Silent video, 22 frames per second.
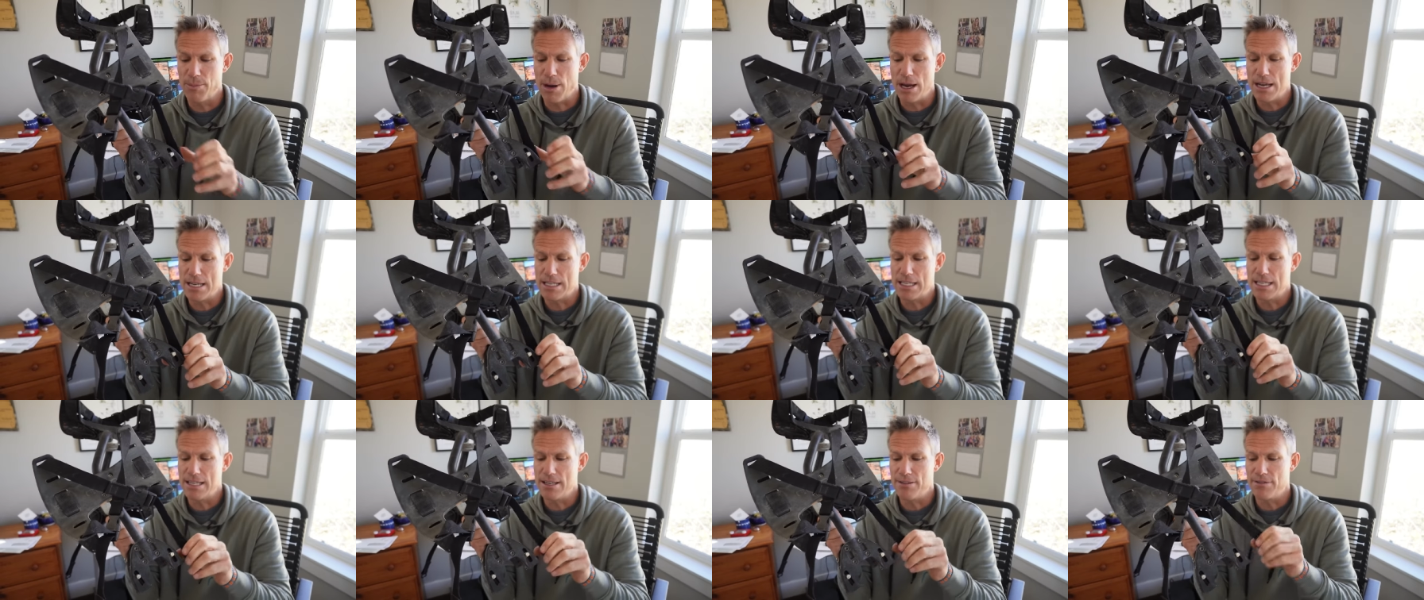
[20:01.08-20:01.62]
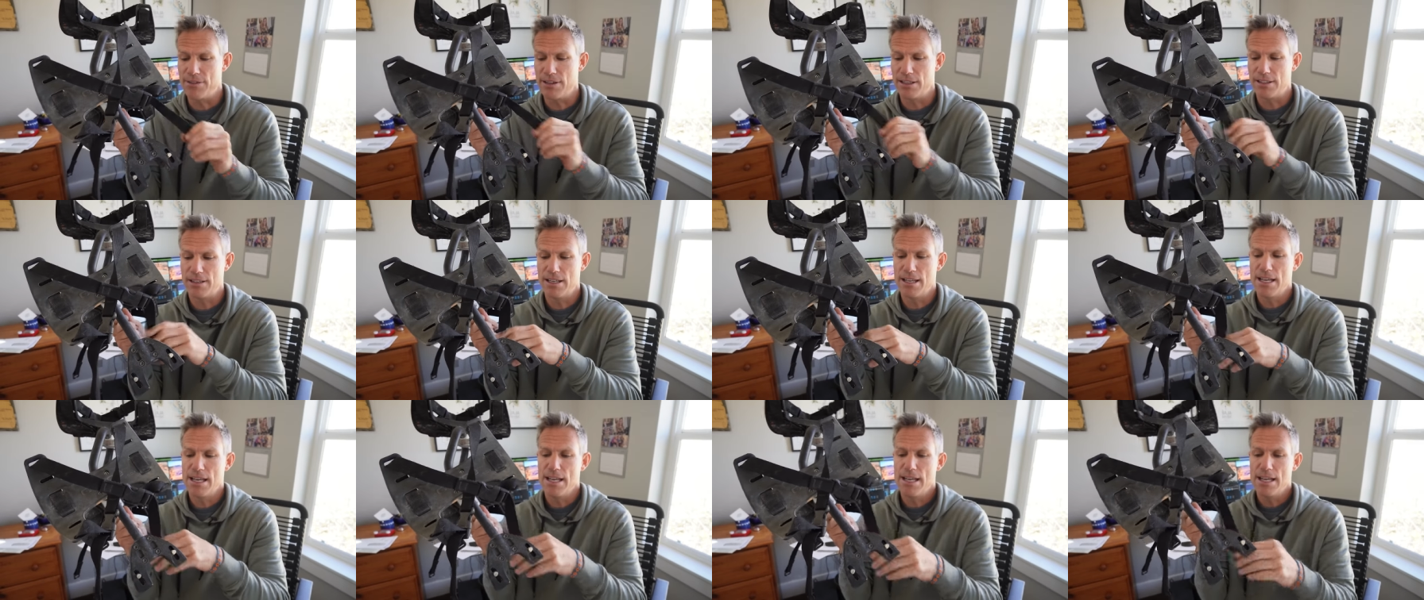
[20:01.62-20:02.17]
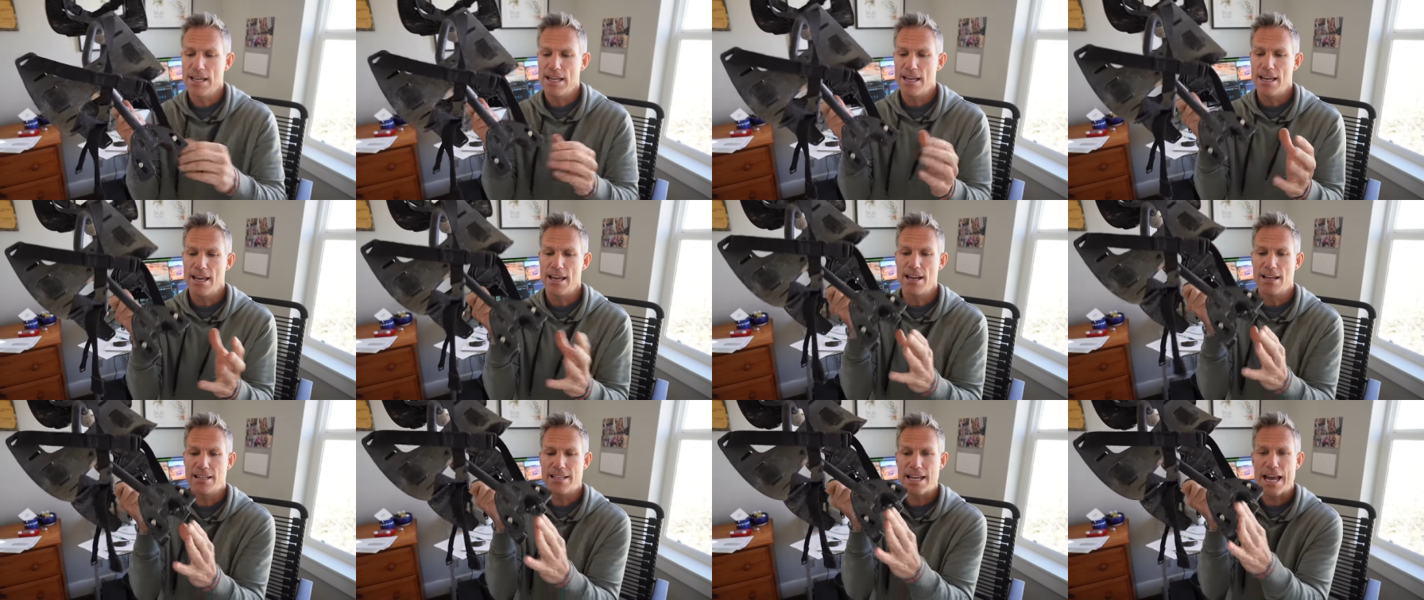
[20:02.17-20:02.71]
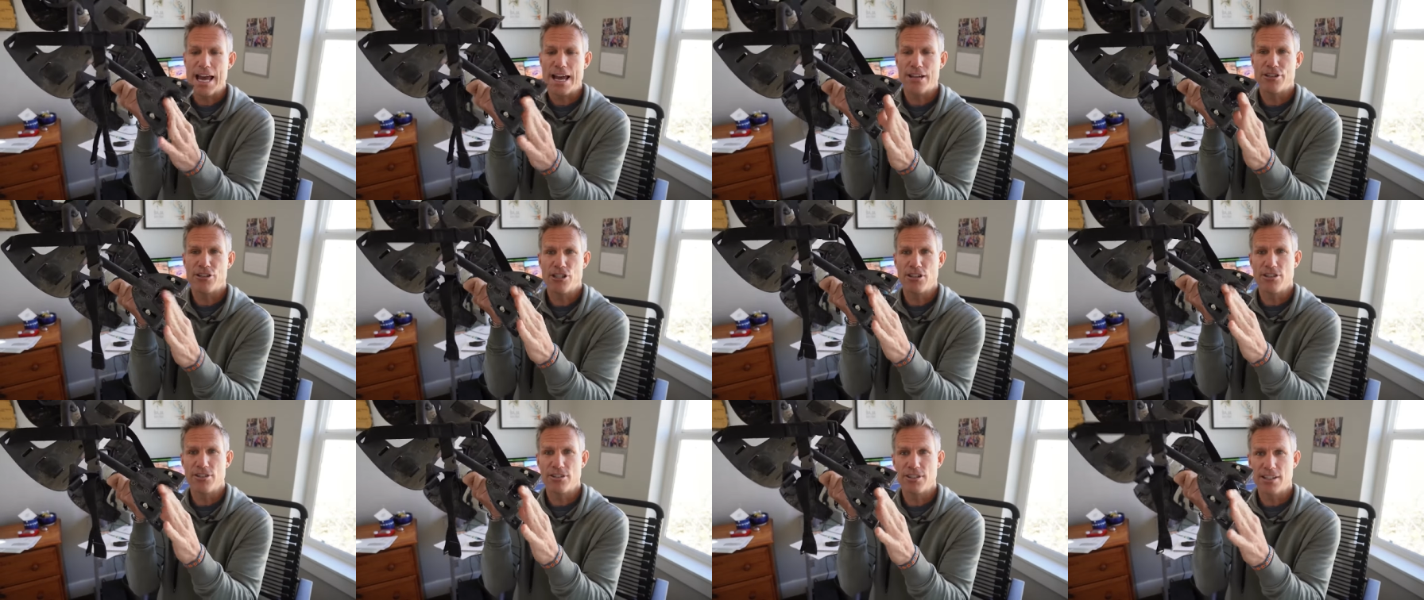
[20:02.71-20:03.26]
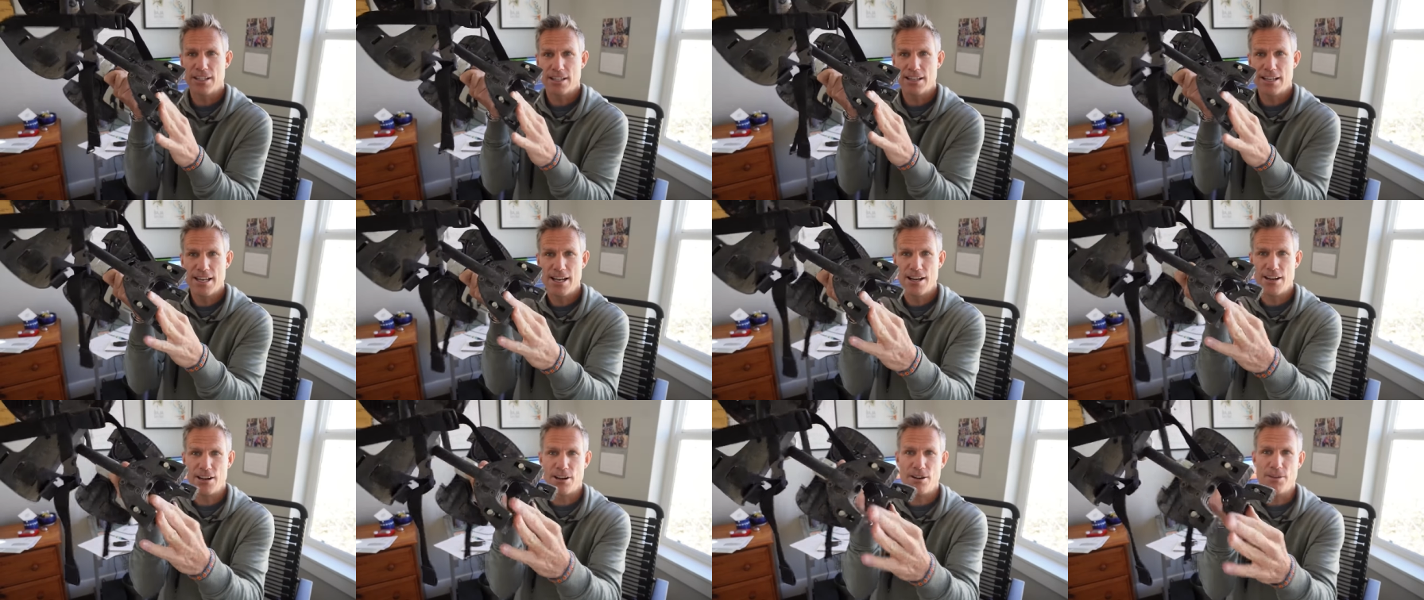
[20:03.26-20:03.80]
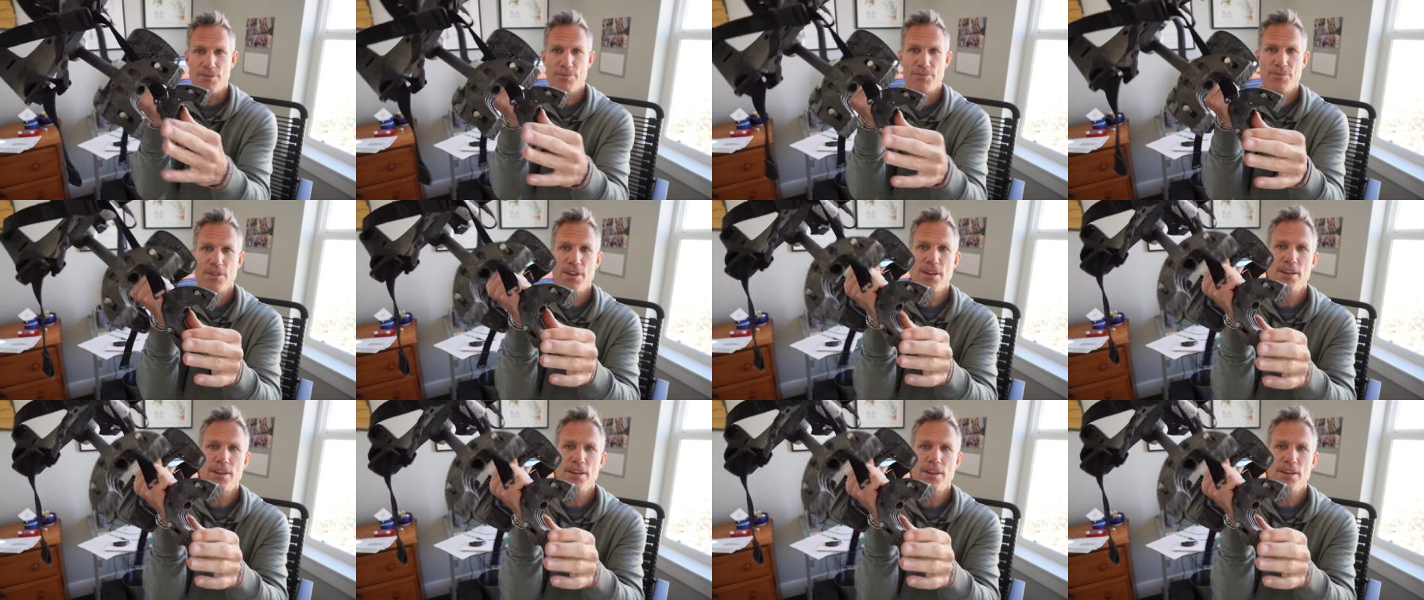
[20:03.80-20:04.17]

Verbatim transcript: bike even. It attaches here.